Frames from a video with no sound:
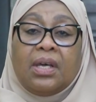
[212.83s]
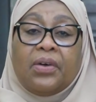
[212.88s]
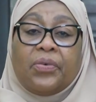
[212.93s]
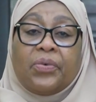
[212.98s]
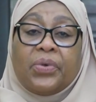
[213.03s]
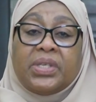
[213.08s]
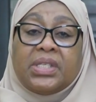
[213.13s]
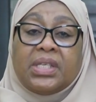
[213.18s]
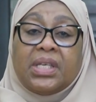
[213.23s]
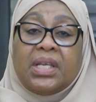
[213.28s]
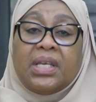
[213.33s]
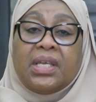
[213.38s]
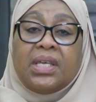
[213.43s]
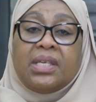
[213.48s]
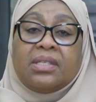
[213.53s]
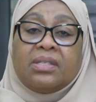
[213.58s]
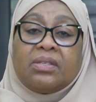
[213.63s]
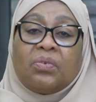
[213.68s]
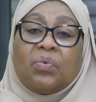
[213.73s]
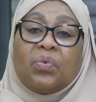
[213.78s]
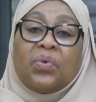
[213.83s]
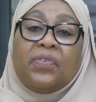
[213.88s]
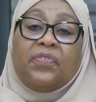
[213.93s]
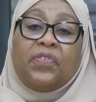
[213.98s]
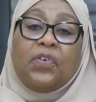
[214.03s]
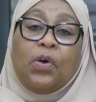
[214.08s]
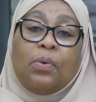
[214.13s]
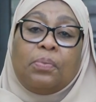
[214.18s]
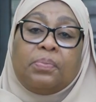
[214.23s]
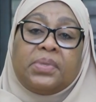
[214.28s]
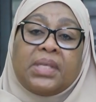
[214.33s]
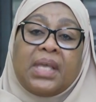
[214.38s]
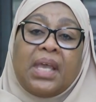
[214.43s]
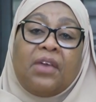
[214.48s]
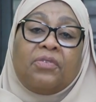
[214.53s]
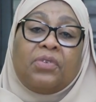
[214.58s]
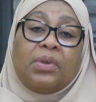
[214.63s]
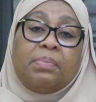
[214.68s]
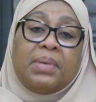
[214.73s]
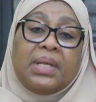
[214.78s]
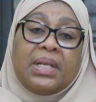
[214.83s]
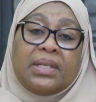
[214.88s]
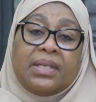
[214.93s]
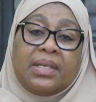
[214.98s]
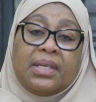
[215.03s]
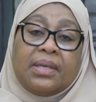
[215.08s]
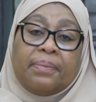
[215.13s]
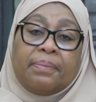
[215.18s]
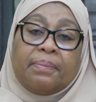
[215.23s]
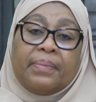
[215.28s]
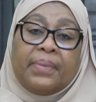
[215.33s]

resilience, reforms, and rebuilding.